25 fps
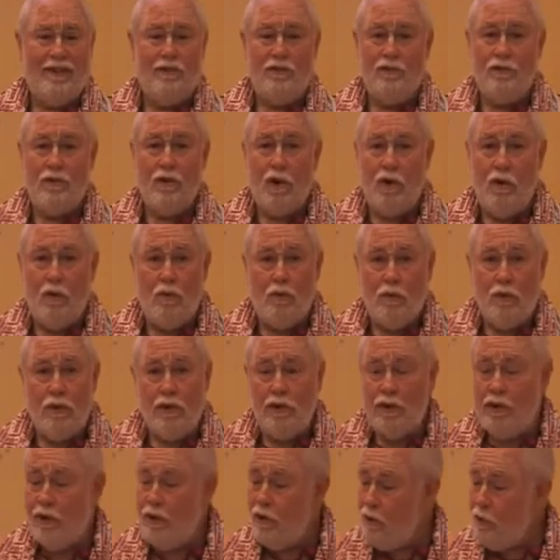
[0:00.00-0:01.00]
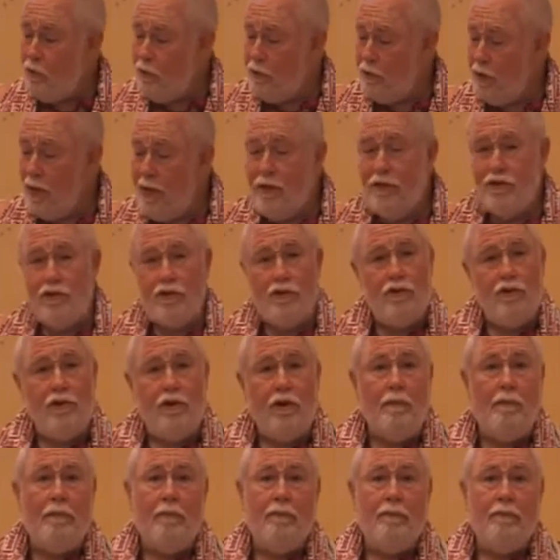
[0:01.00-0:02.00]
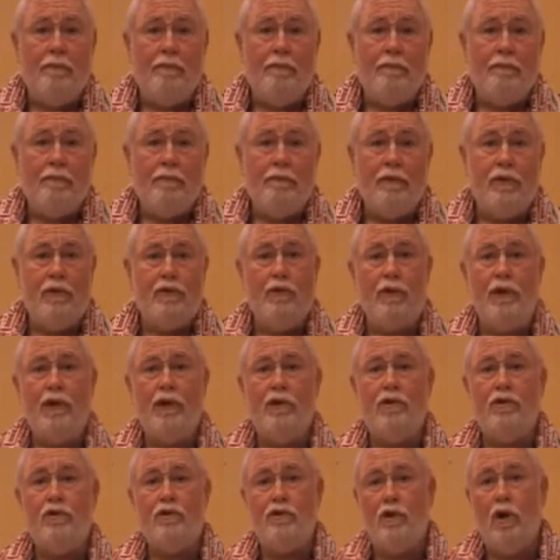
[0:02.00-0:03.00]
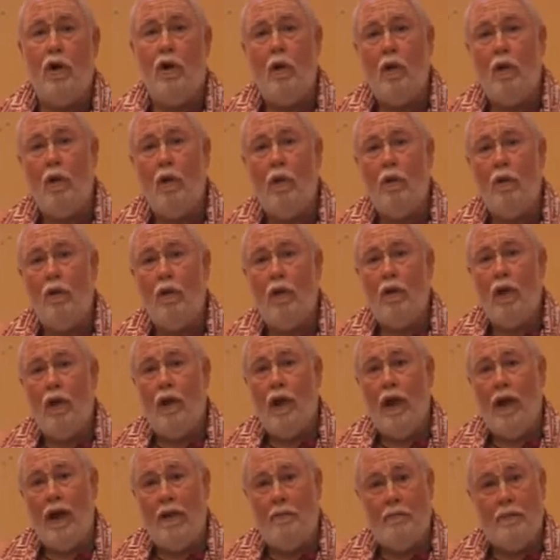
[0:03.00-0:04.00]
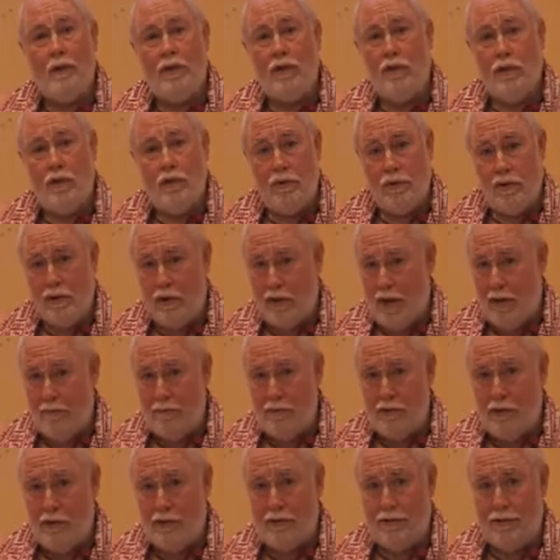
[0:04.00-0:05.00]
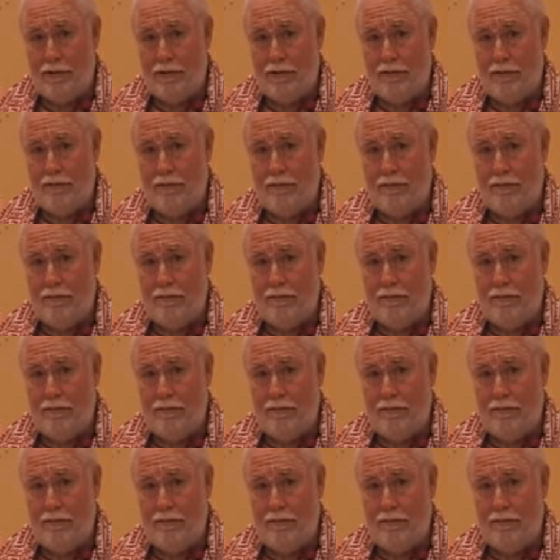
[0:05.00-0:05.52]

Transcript: There's really no relationship between the soul and material objects.